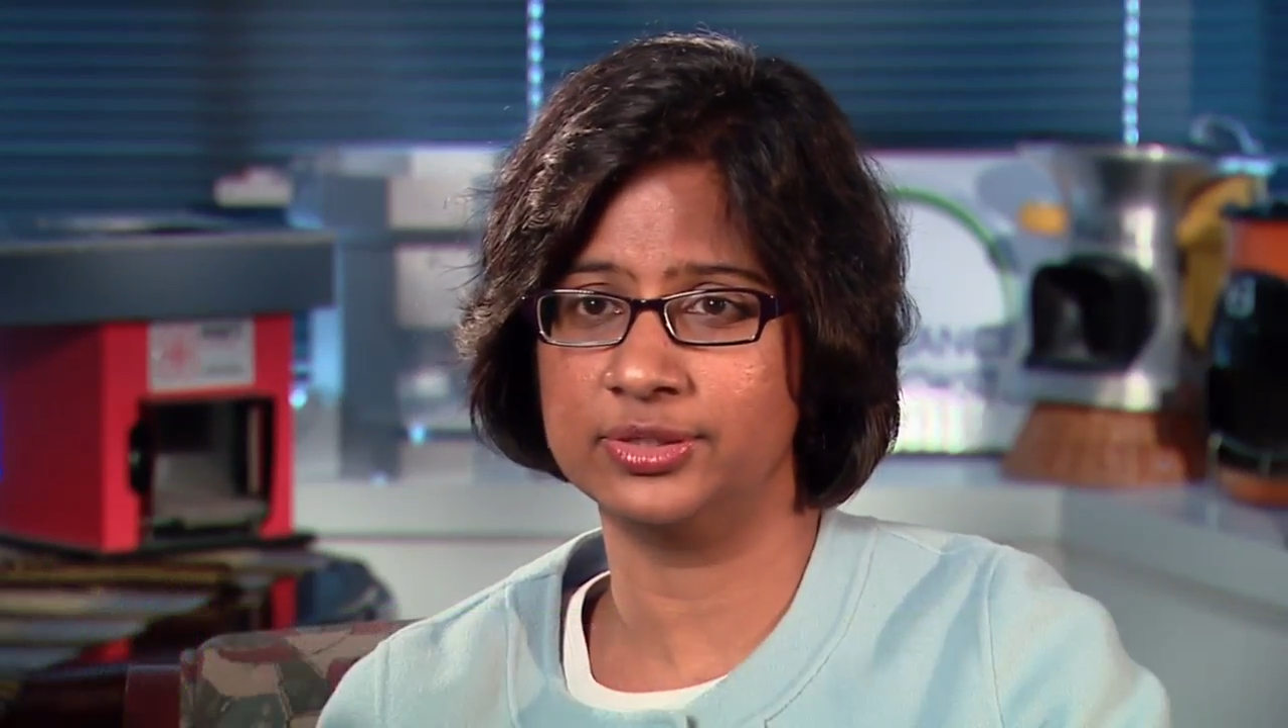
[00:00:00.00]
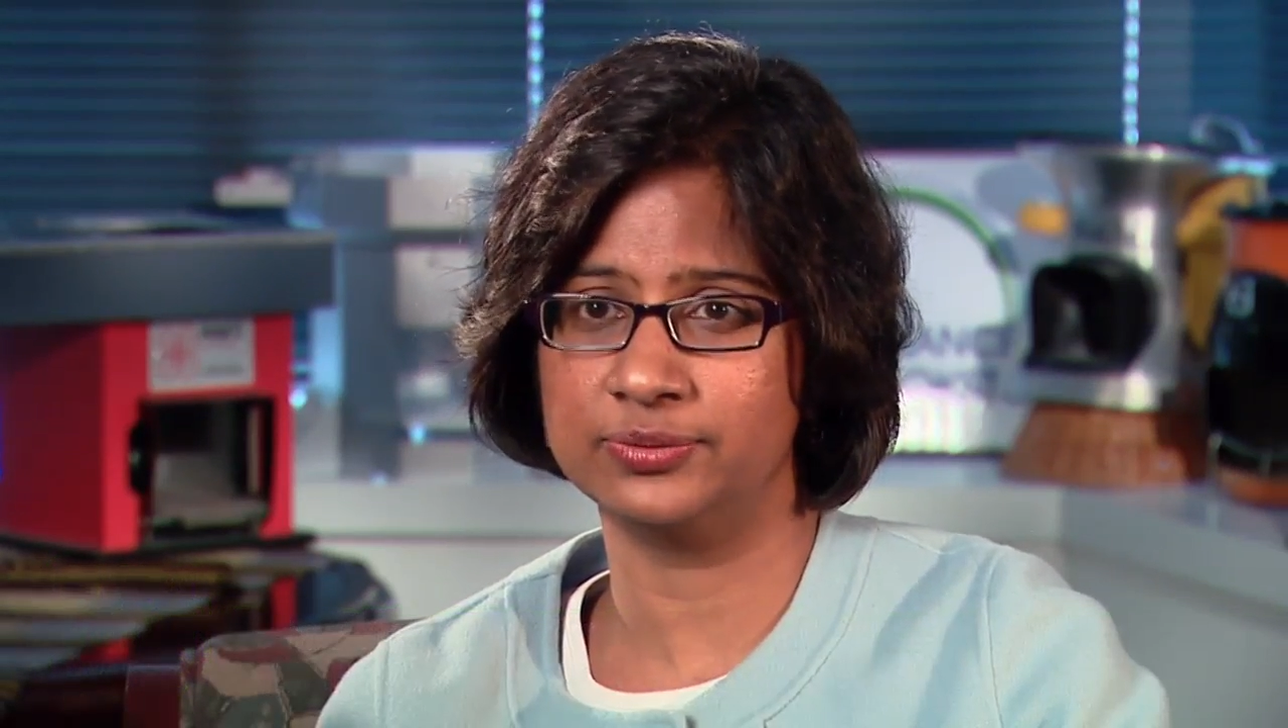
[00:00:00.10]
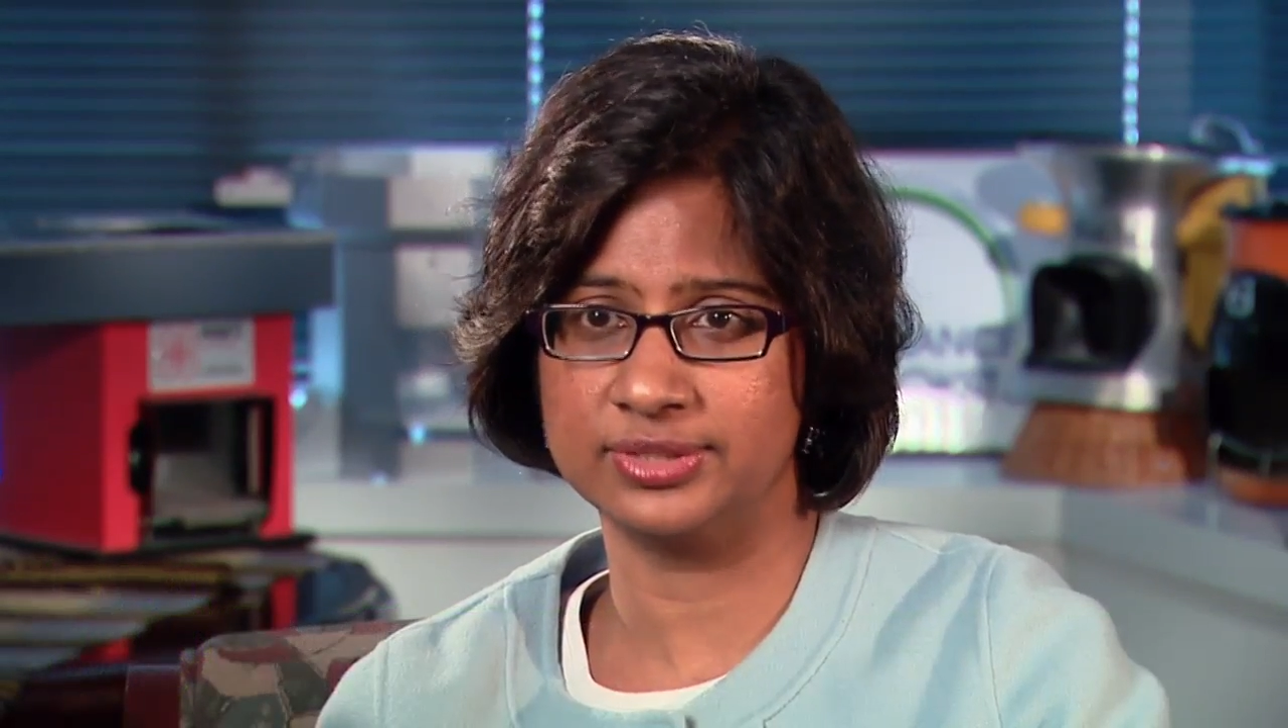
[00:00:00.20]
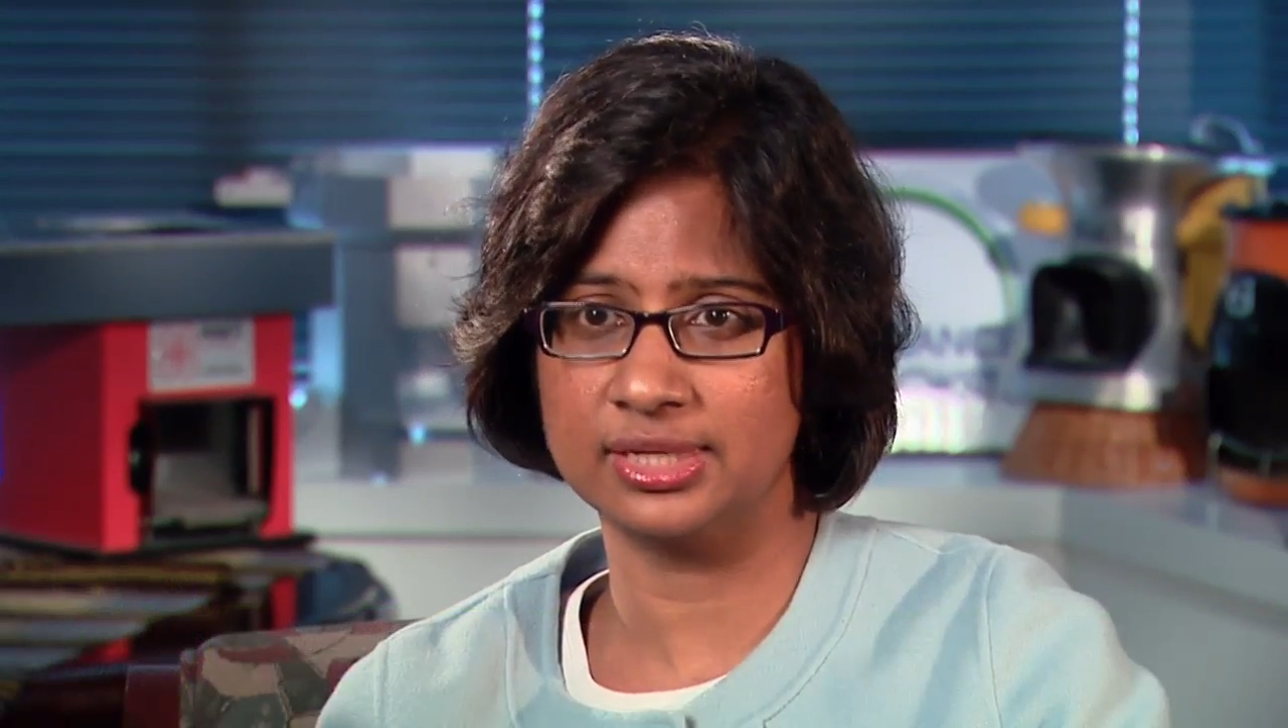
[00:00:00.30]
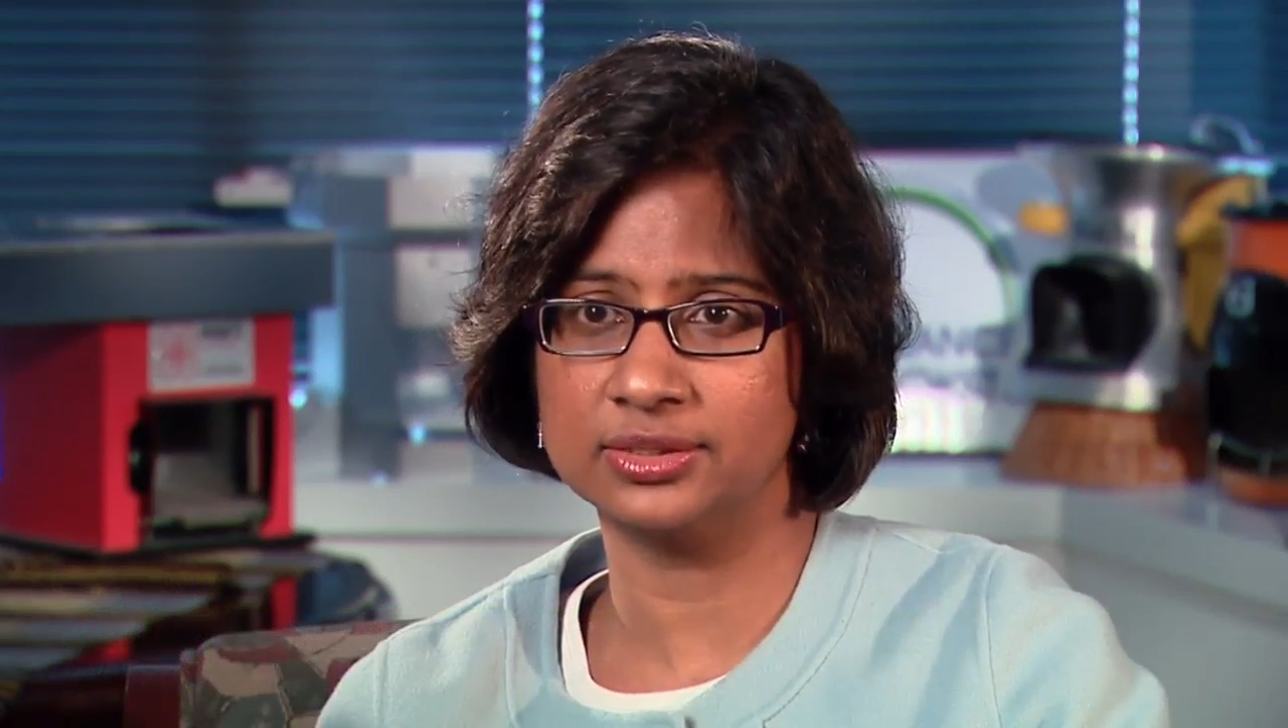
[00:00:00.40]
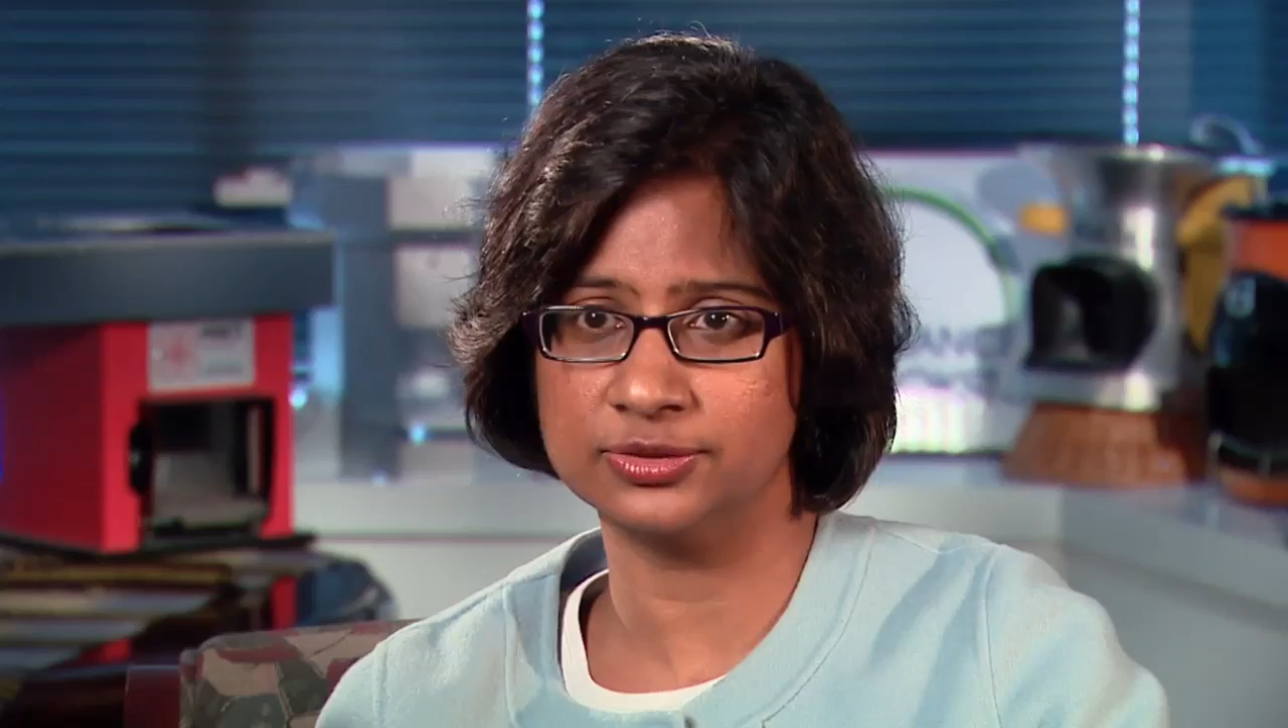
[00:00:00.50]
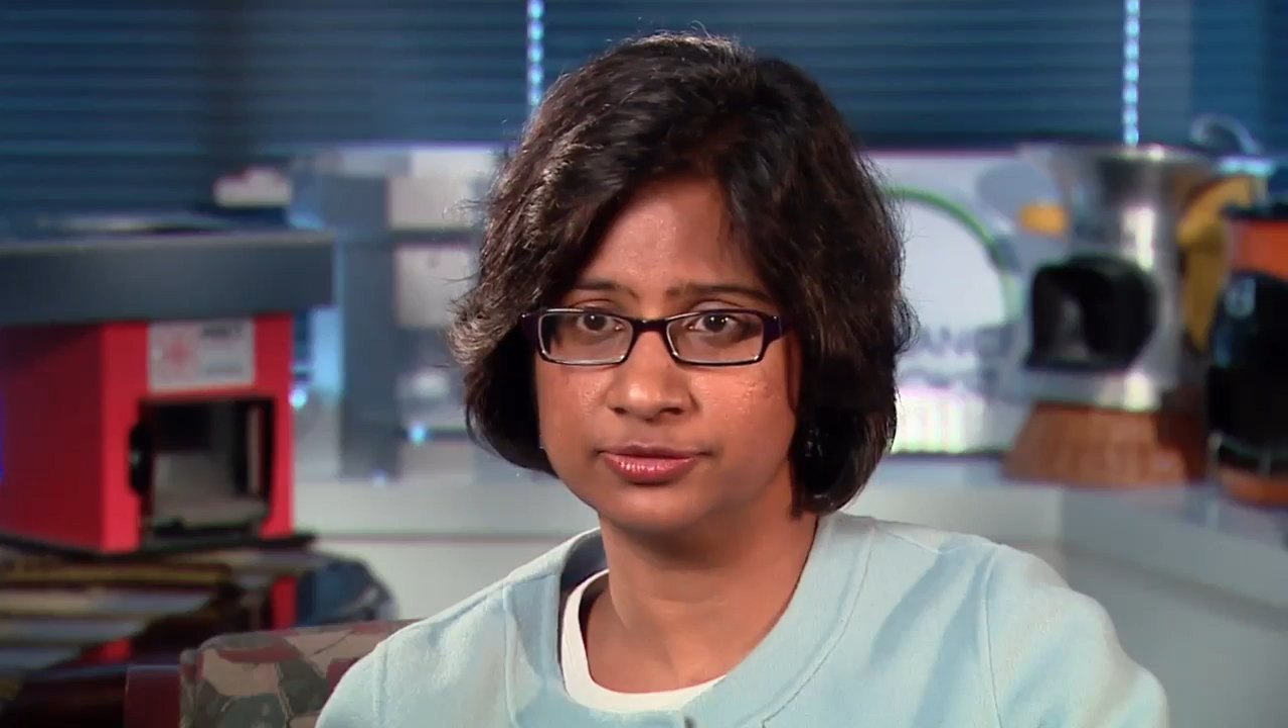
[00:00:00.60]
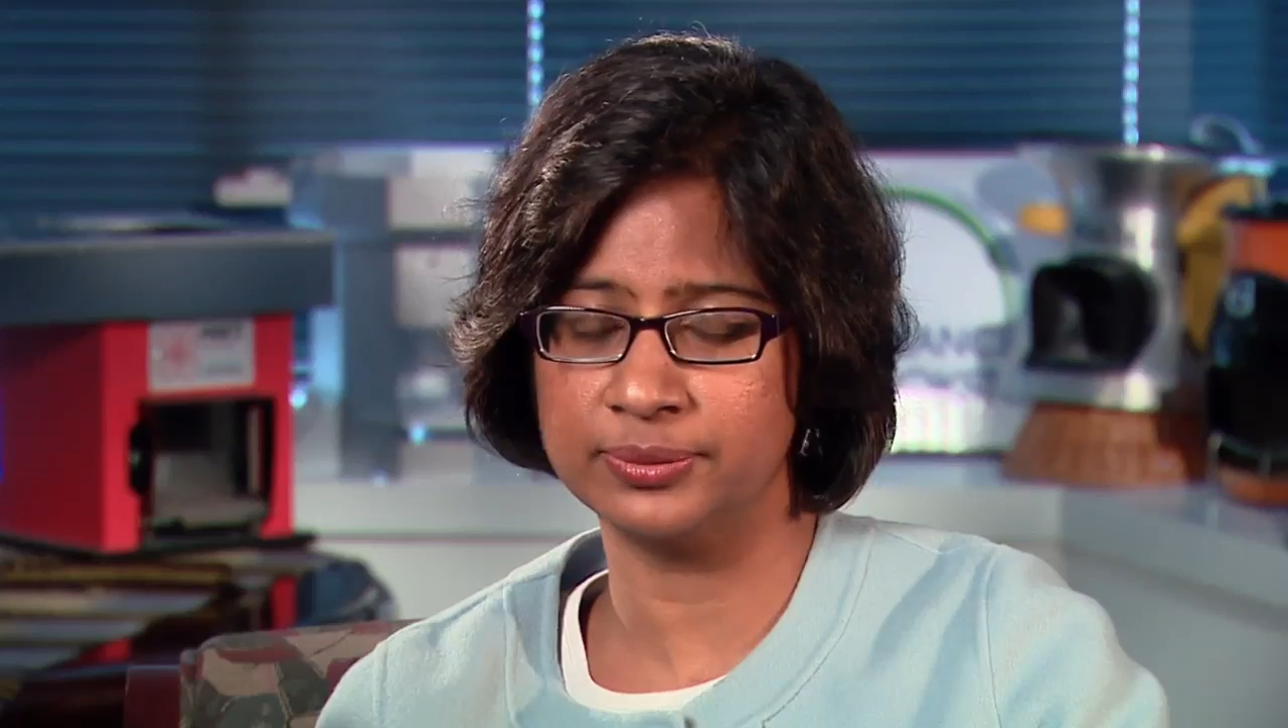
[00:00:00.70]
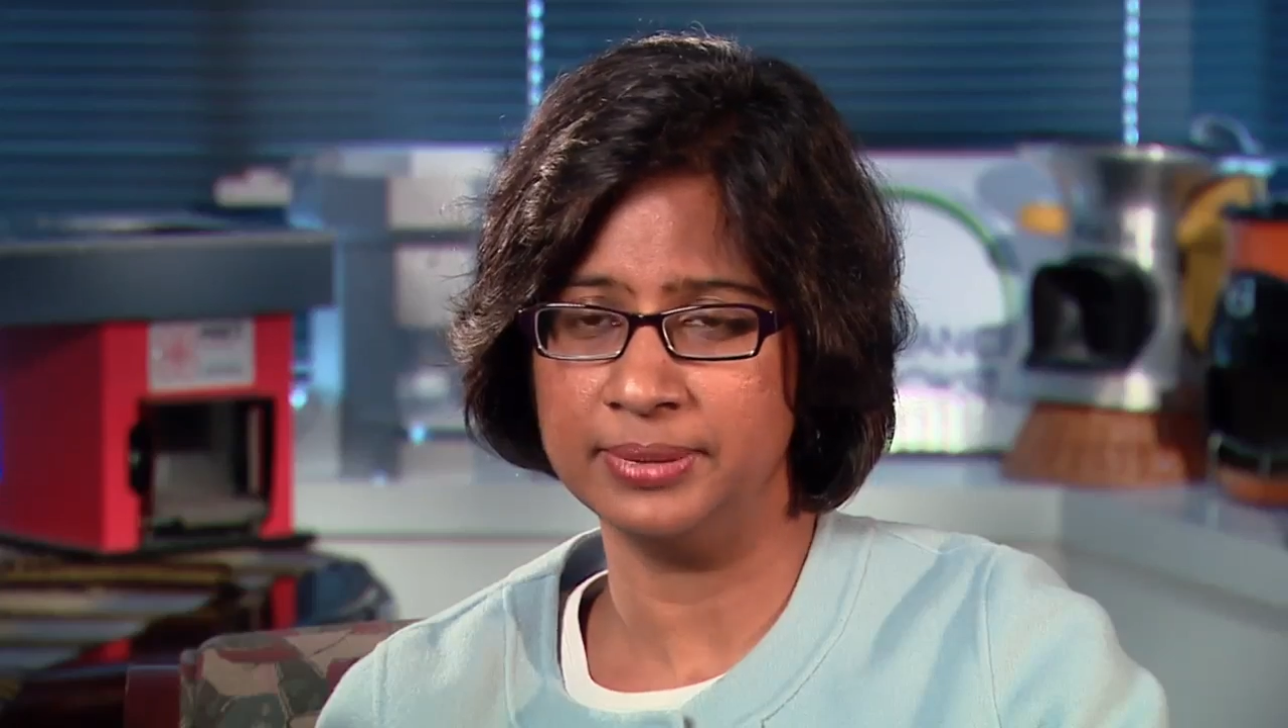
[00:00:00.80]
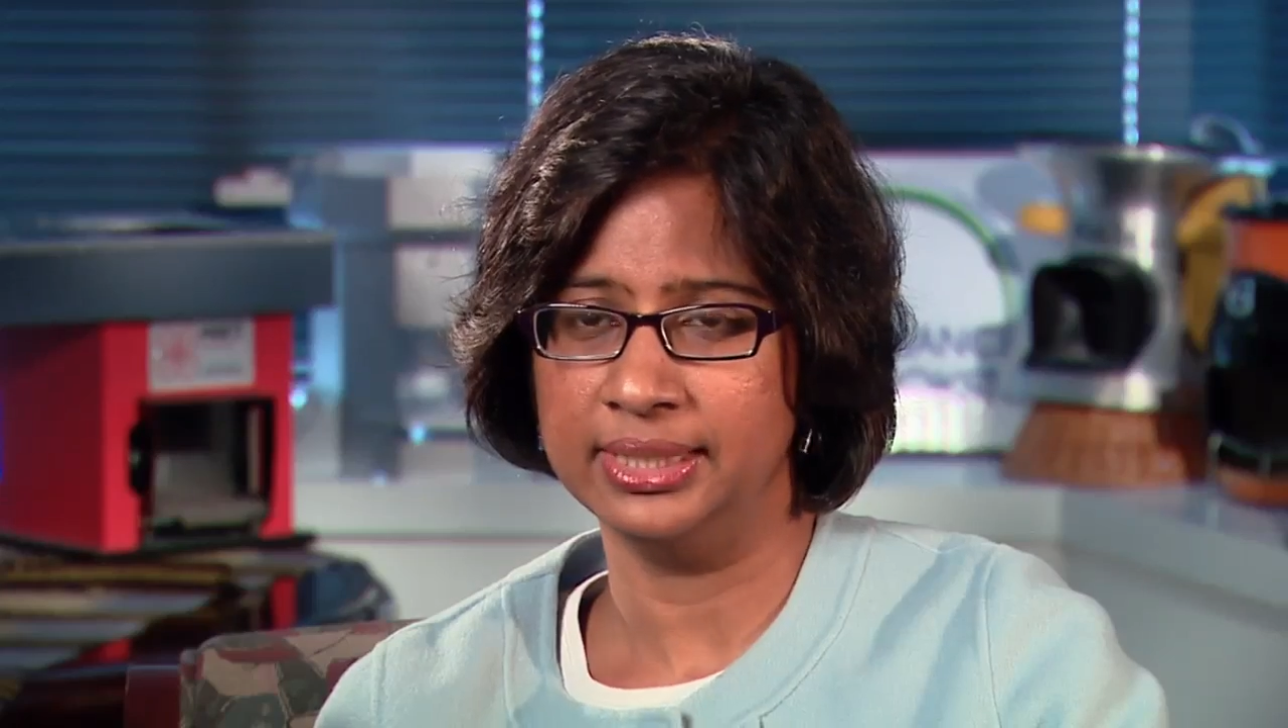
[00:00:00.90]
can result
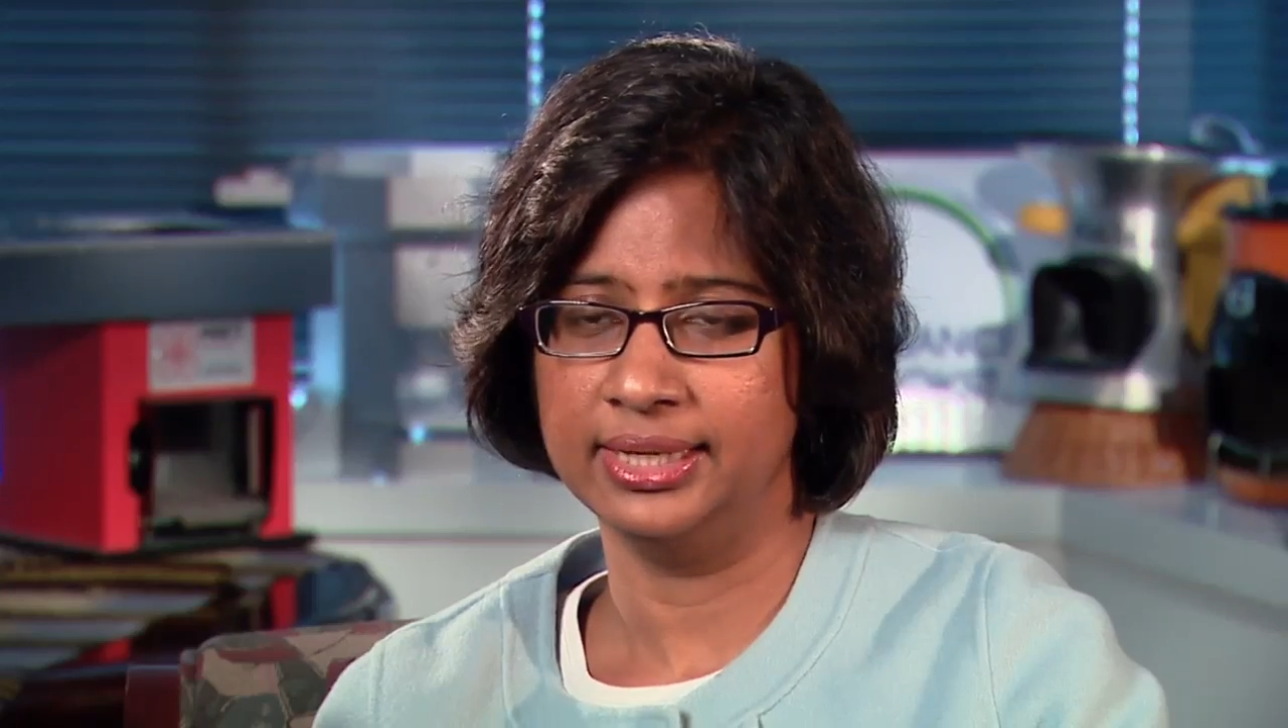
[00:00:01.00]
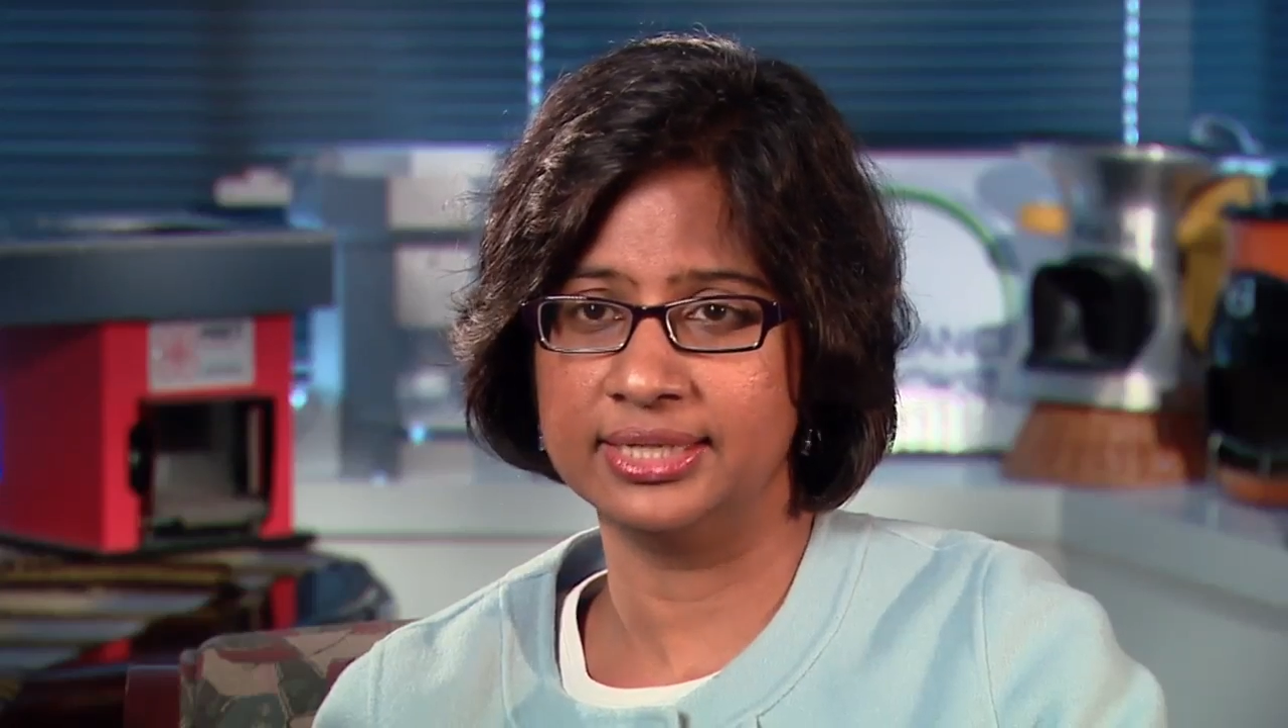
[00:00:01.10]
from